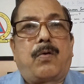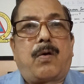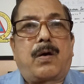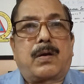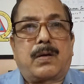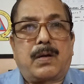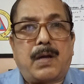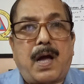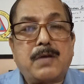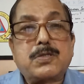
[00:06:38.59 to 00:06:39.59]
or
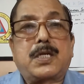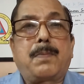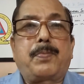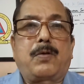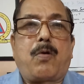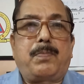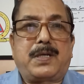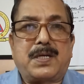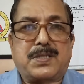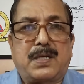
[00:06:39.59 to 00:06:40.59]
housekeeping
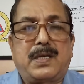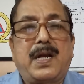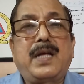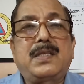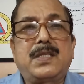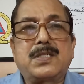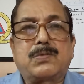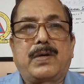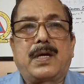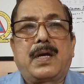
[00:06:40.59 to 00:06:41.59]
competition, like
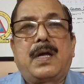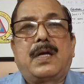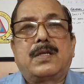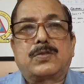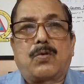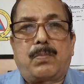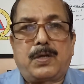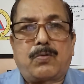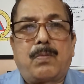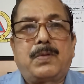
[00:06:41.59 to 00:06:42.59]
this way. So
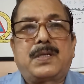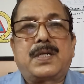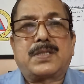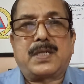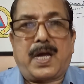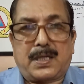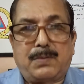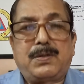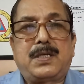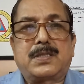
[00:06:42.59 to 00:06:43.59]
many competition
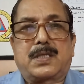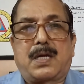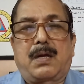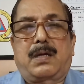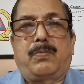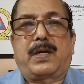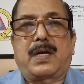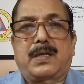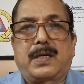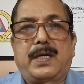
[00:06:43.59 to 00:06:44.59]
activities we
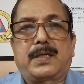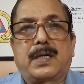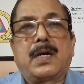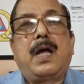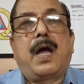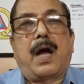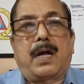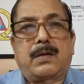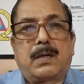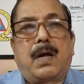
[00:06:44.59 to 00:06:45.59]
can create it,
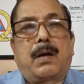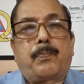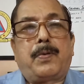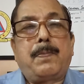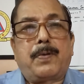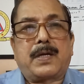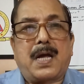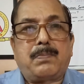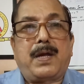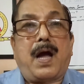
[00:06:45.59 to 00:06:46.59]
and people
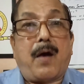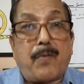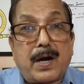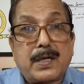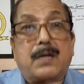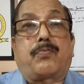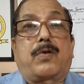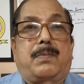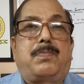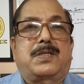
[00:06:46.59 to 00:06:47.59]
can be awarded
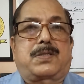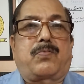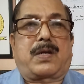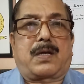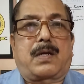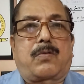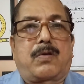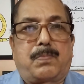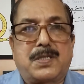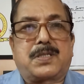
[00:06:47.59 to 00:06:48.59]
for a best worker
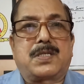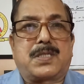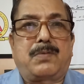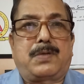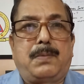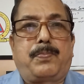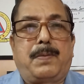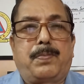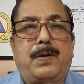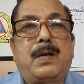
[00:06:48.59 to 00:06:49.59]
or best safety
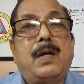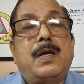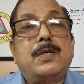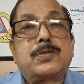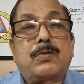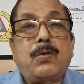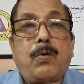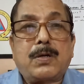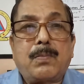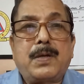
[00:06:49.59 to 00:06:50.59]
people. So they
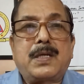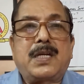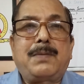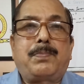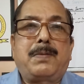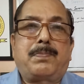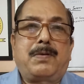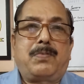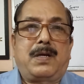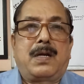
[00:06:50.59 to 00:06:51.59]
automatically
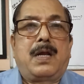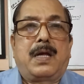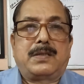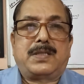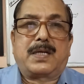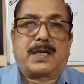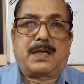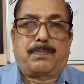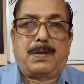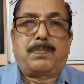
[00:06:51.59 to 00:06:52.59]
people will
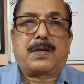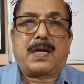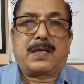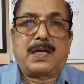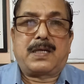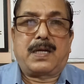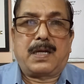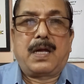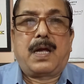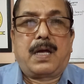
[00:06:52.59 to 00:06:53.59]
generate, people can get a